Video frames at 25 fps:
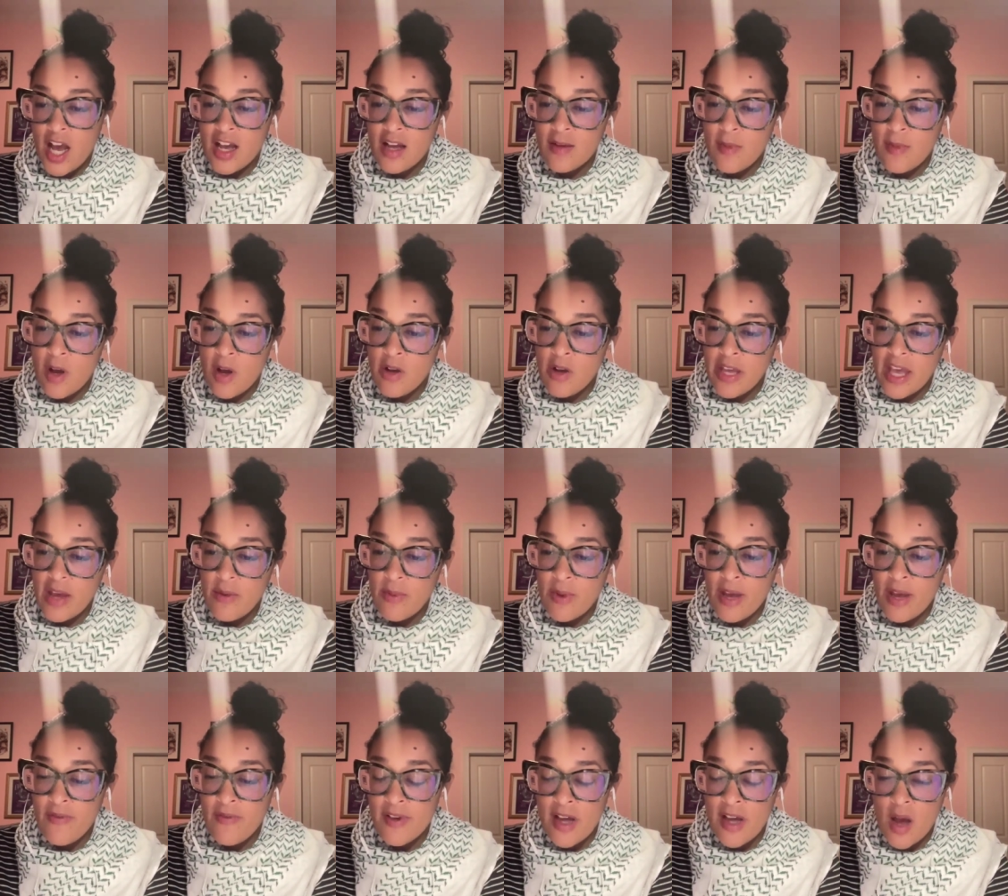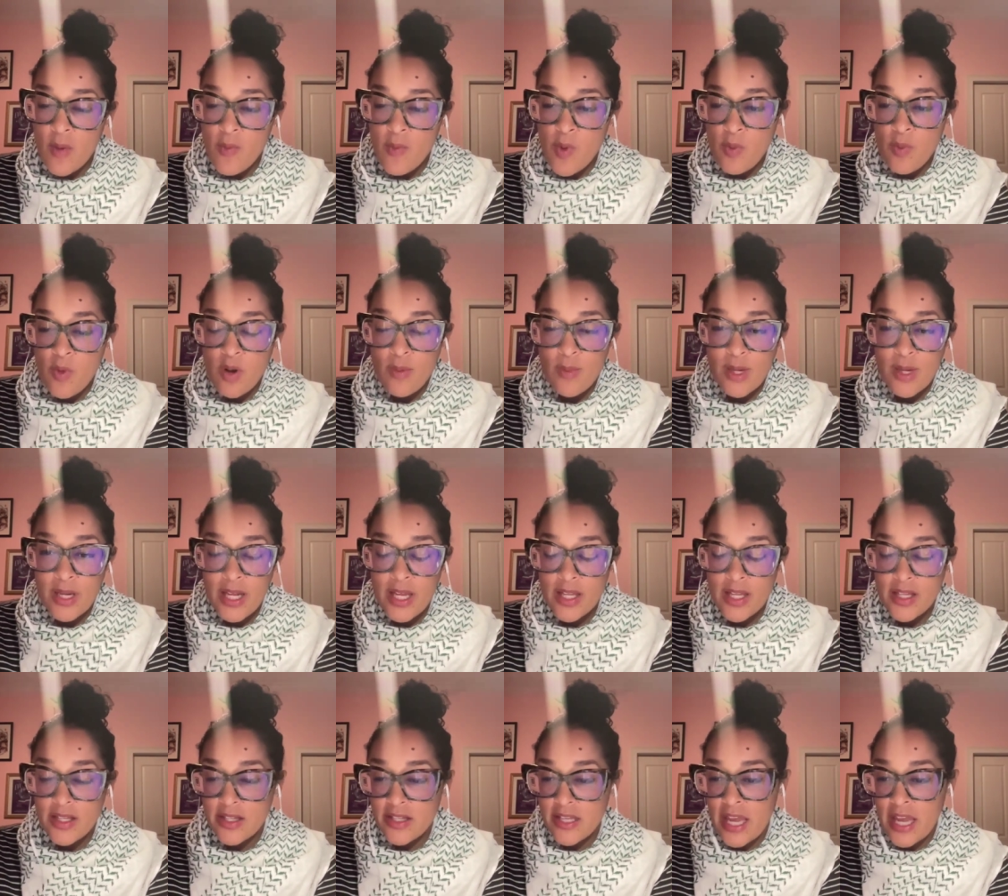Okay, we have a couple more
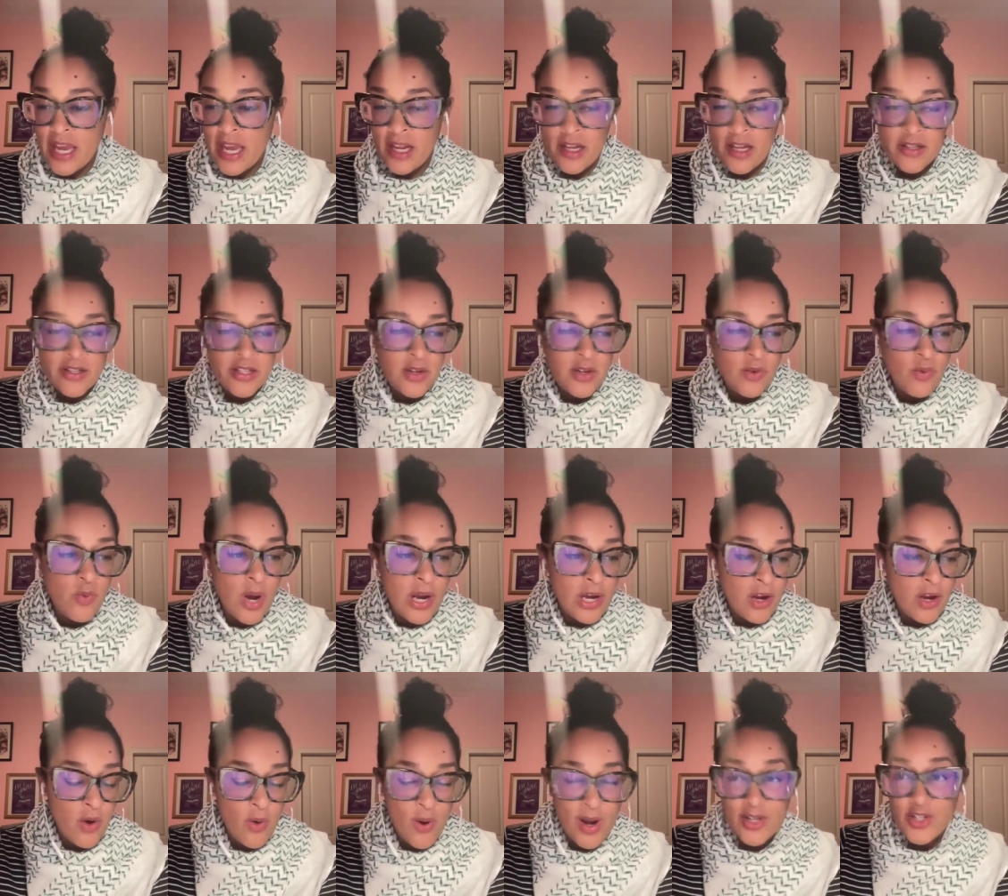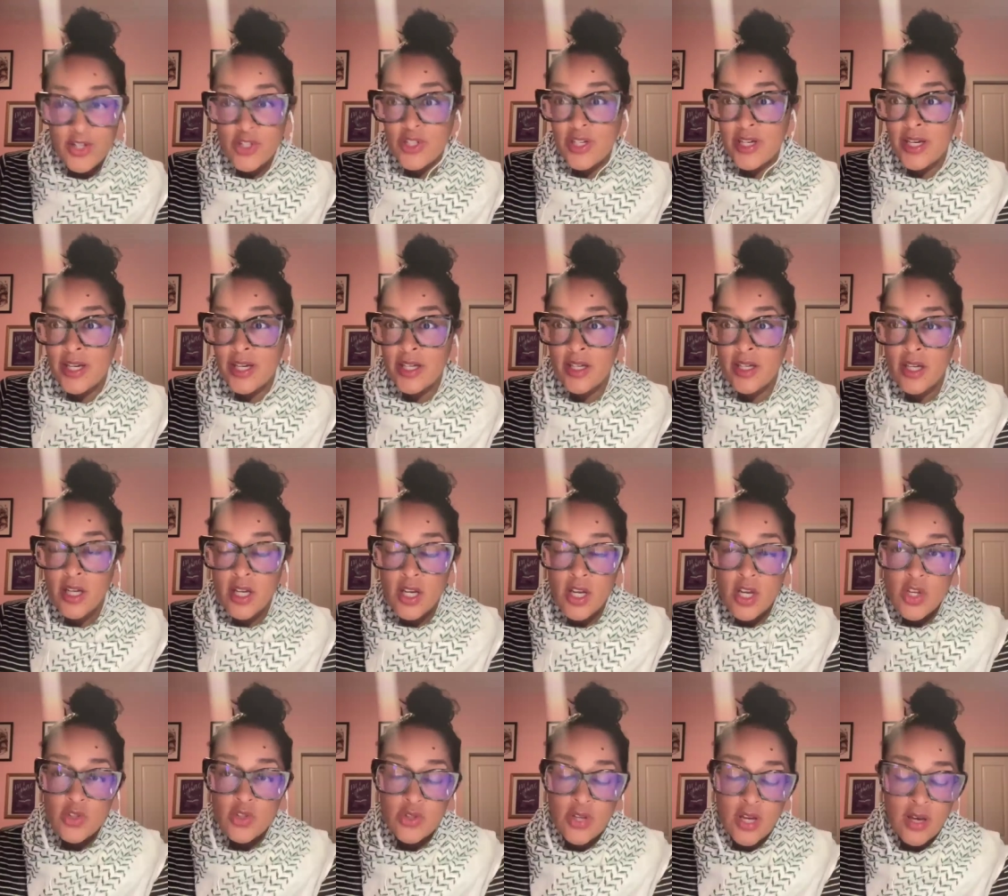minutes and I see one question.
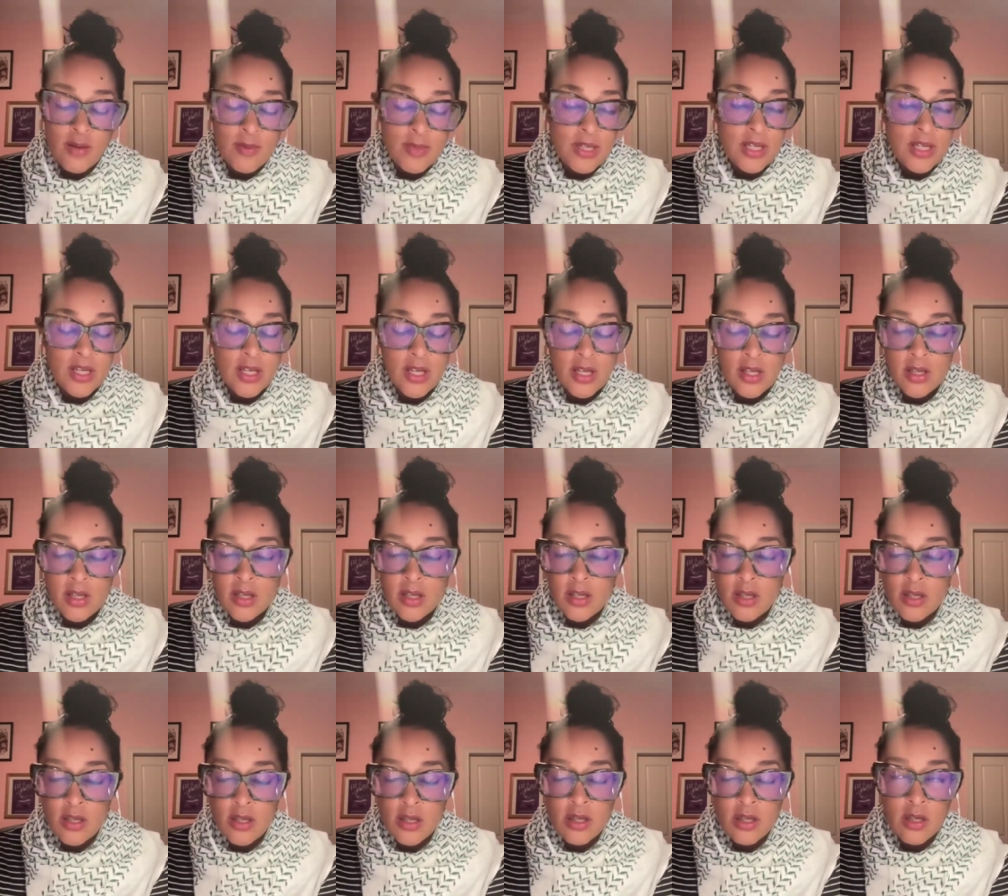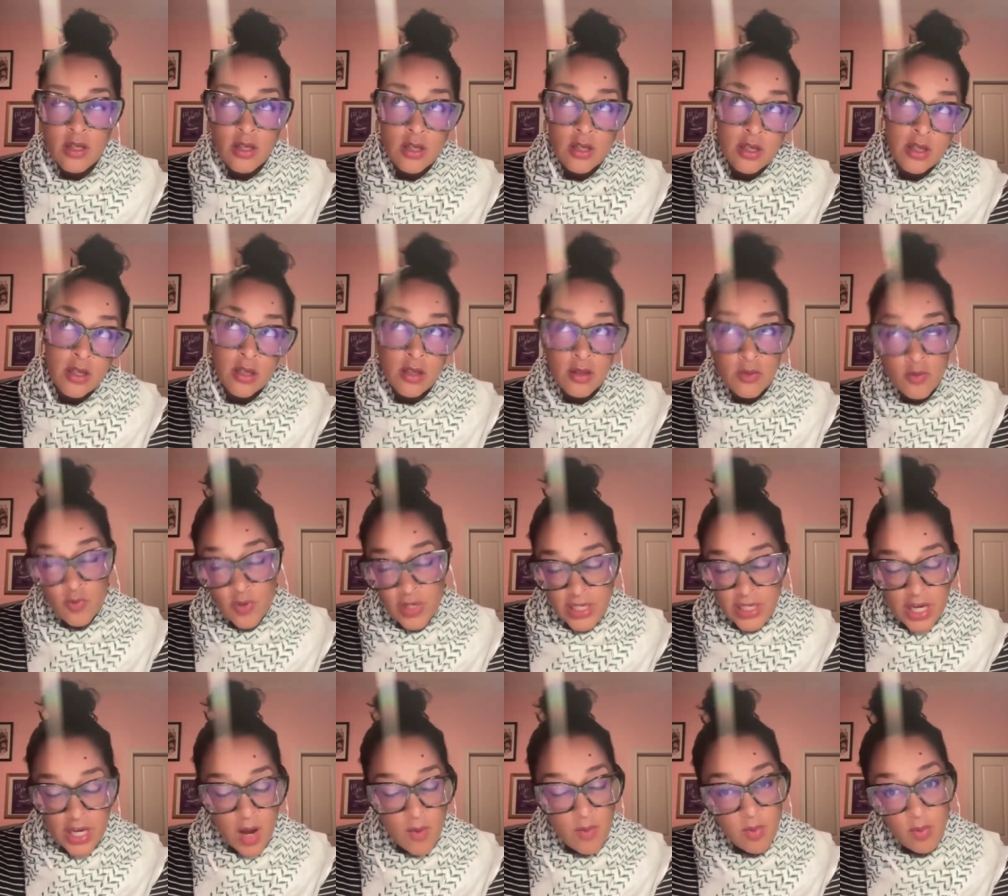So I'm gonna
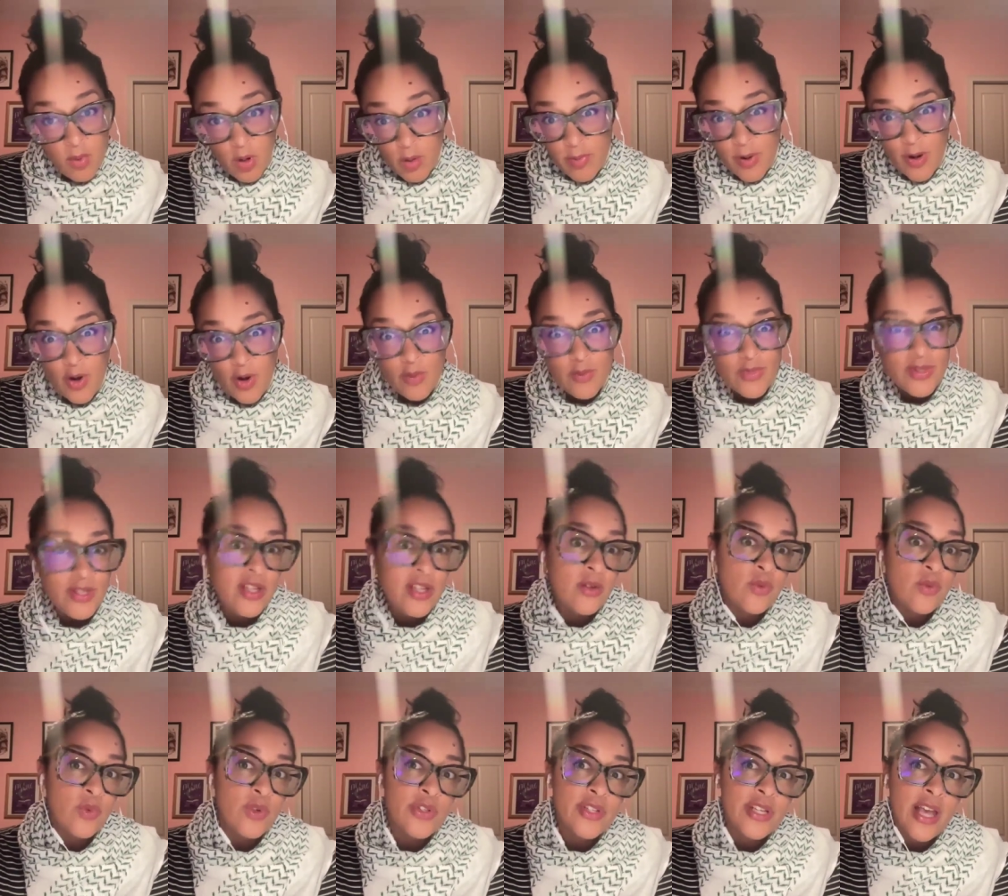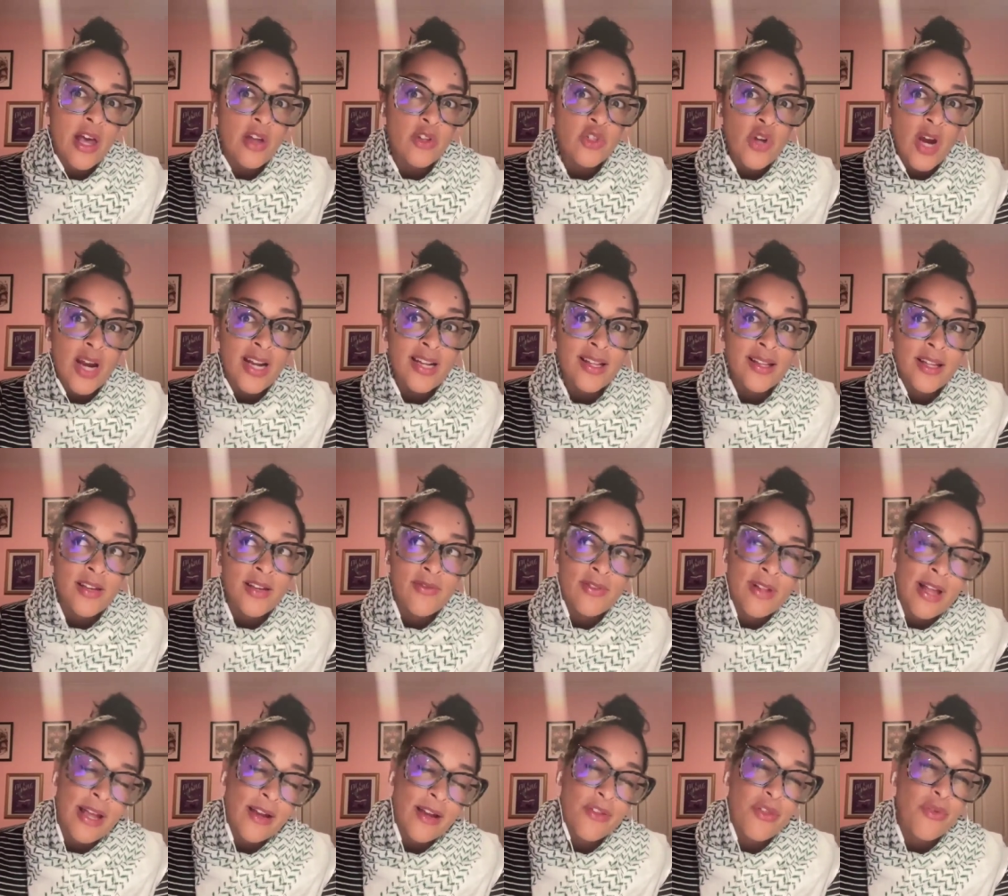read a couple more poems and then we'll see. I'll try to
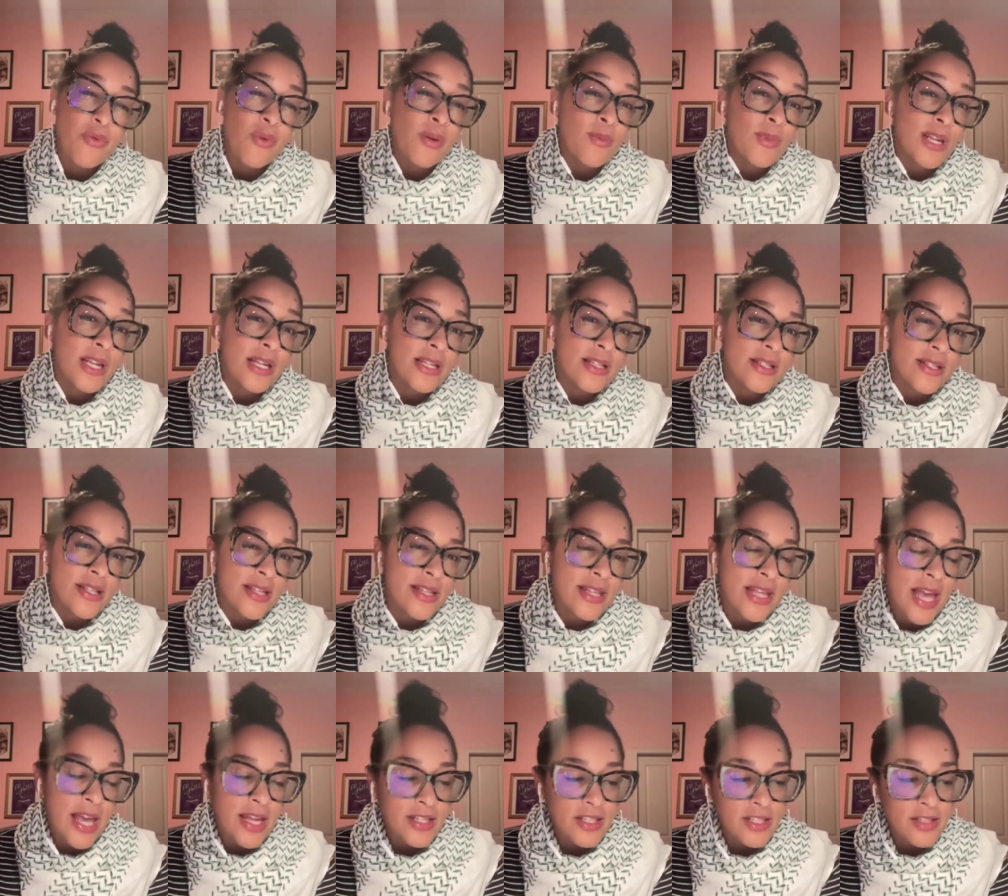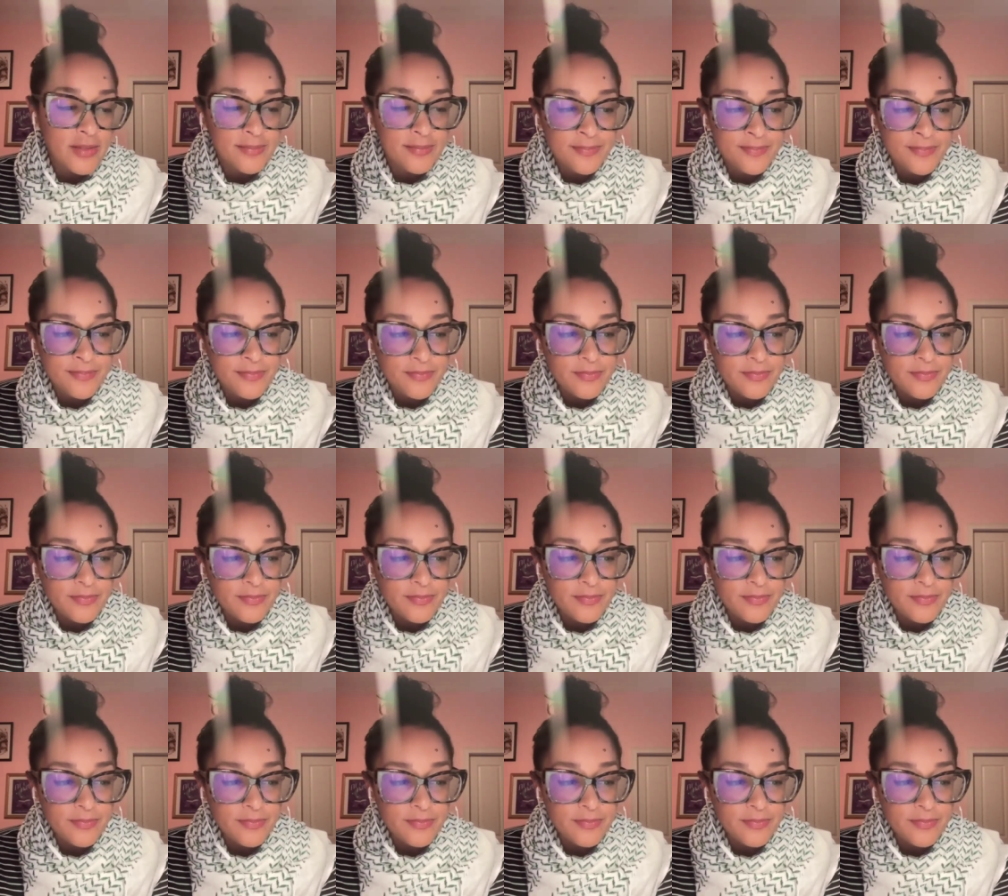leave like 3 minutes at the end.